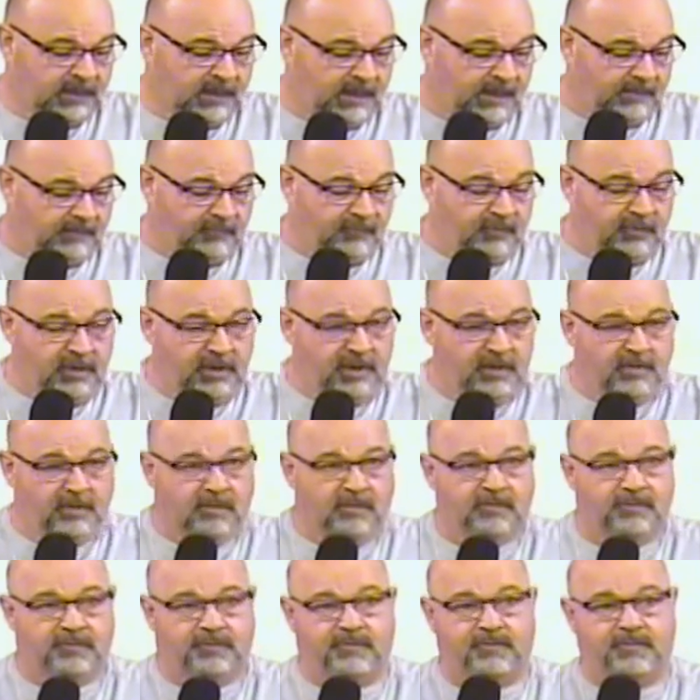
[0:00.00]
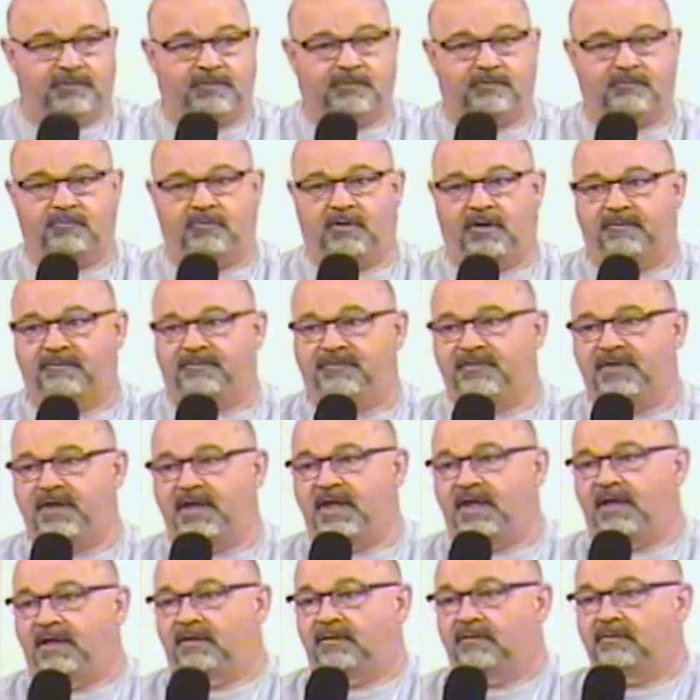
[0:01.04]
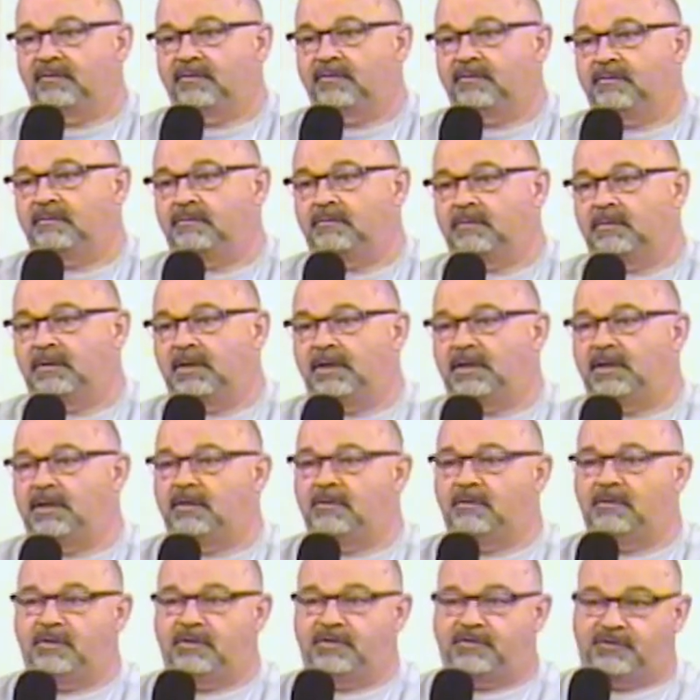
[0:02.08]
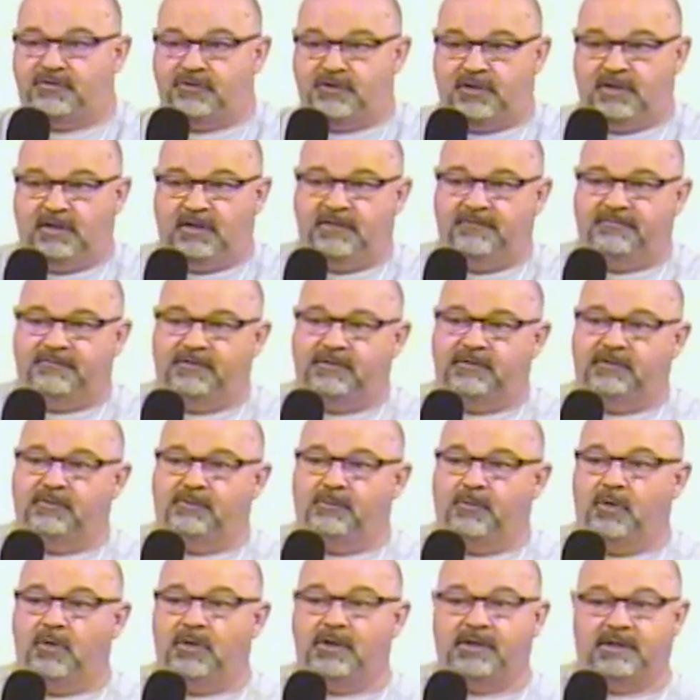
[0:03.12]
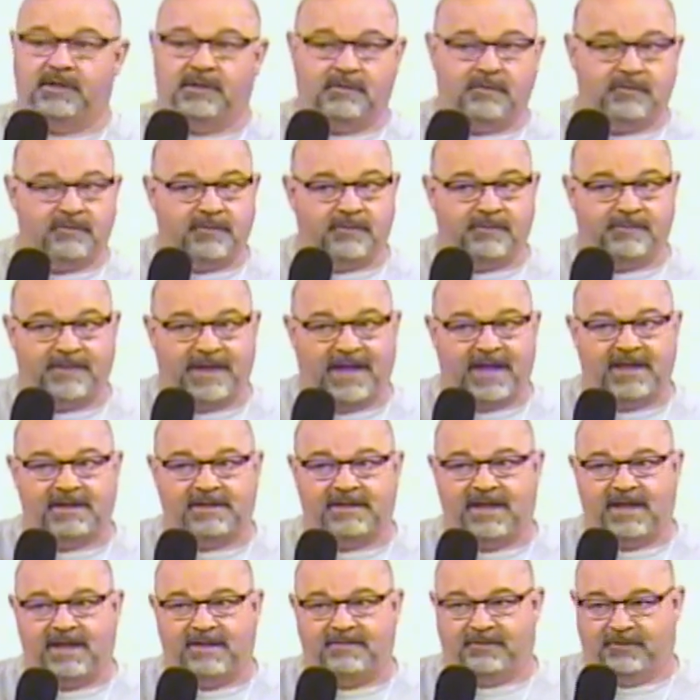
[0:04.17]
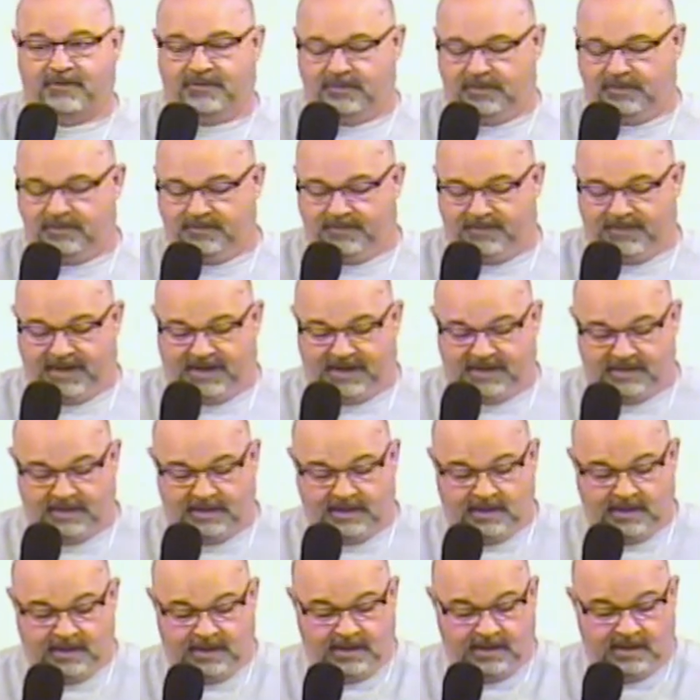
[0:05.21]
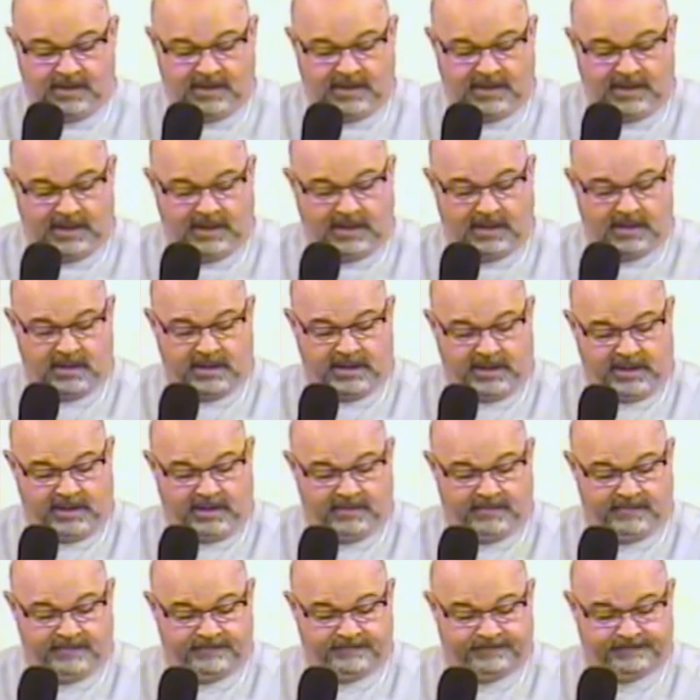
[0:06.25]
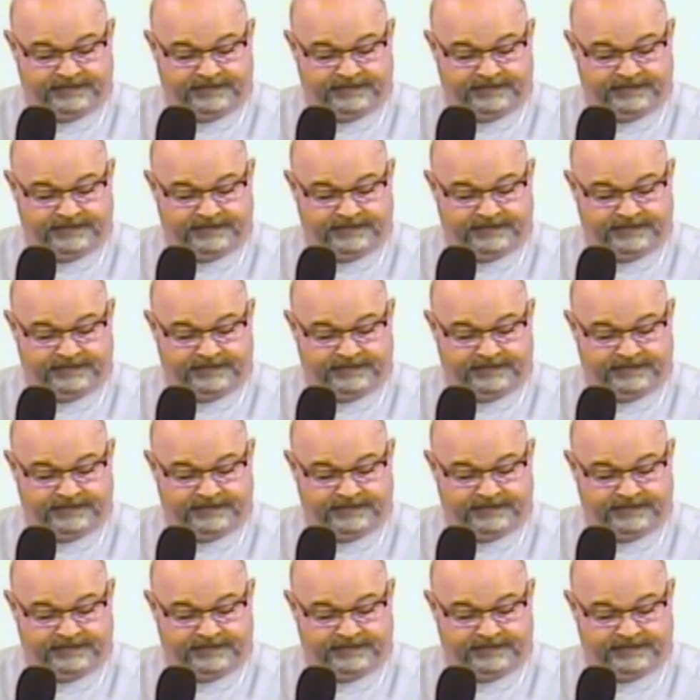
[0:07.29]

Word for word: I'm really going through some rough things. And it is, she lived in Des Moines and it was a bad neighborhood, a bad area.